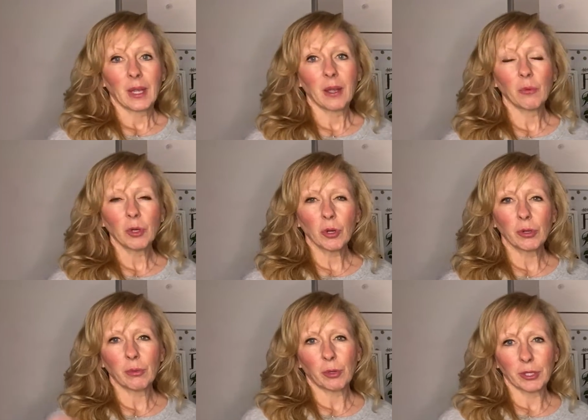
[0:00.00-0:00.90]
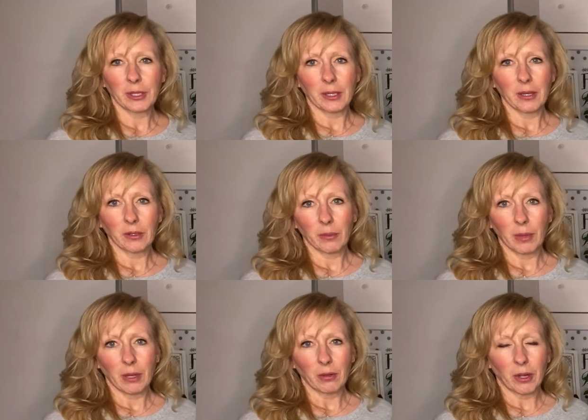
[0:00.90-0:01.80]
And we'll go into more details
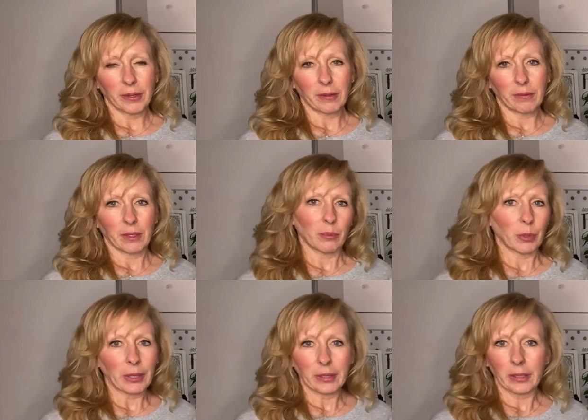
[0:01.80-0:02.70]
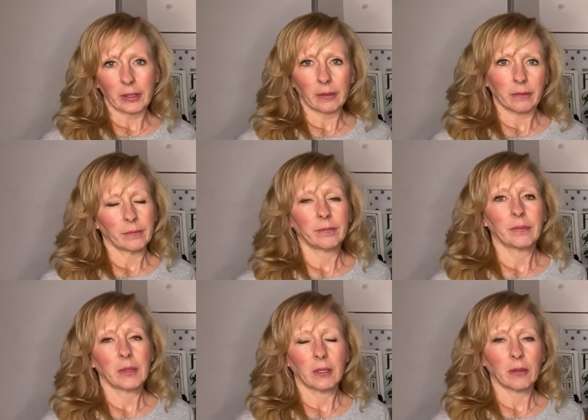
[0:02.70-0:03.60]
about all of the branding
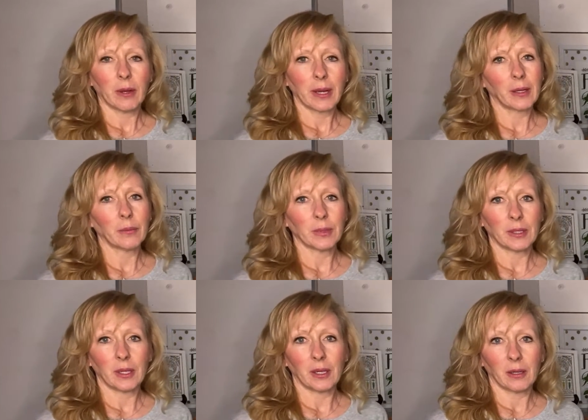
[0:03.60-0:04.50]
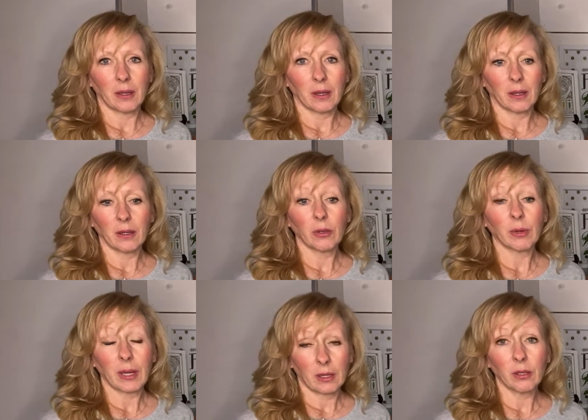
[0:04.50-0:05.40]
items that you
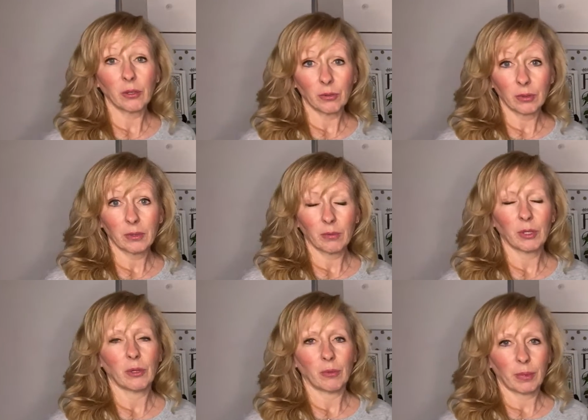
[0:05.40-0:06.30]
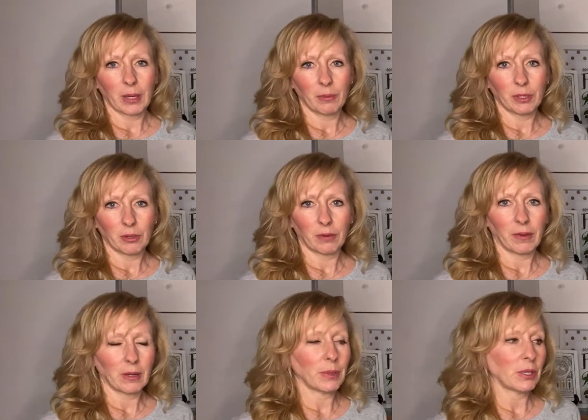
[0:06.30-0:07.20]
can use when you become a
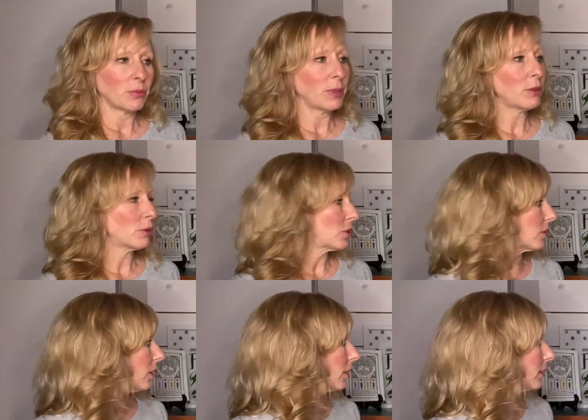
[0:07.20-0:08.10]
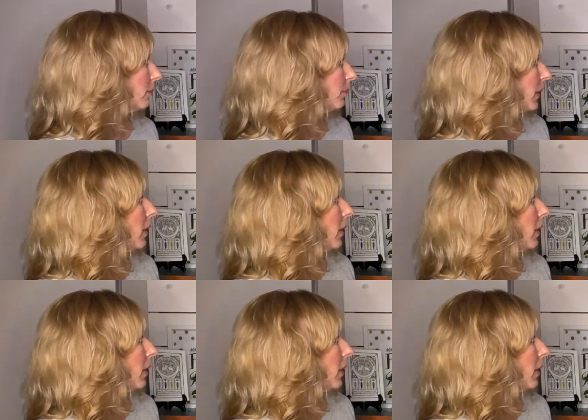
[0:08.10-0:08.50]
certified PHP, which is awesome.